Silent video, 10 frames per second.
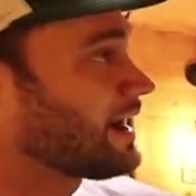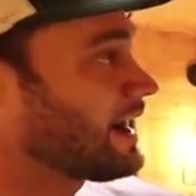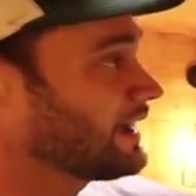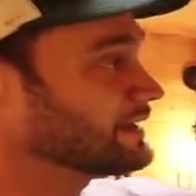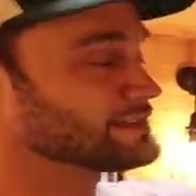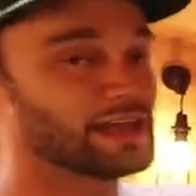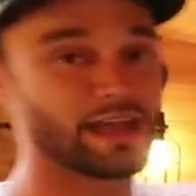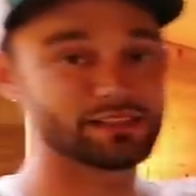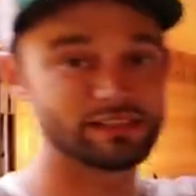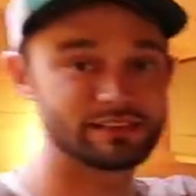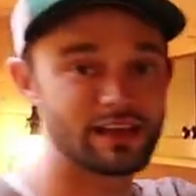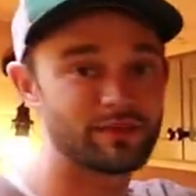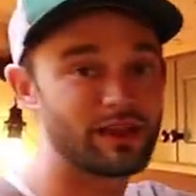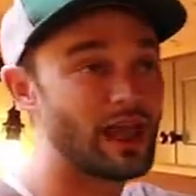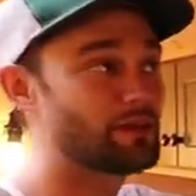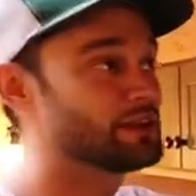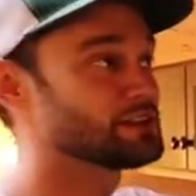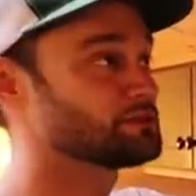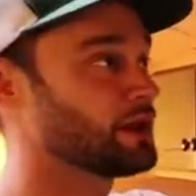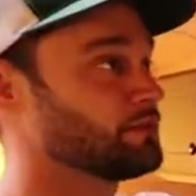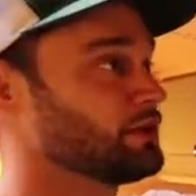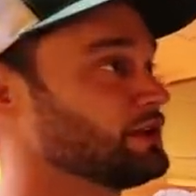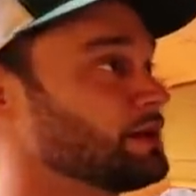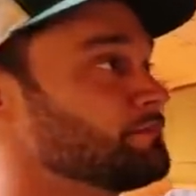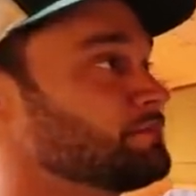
I attached these top cabinets by putting a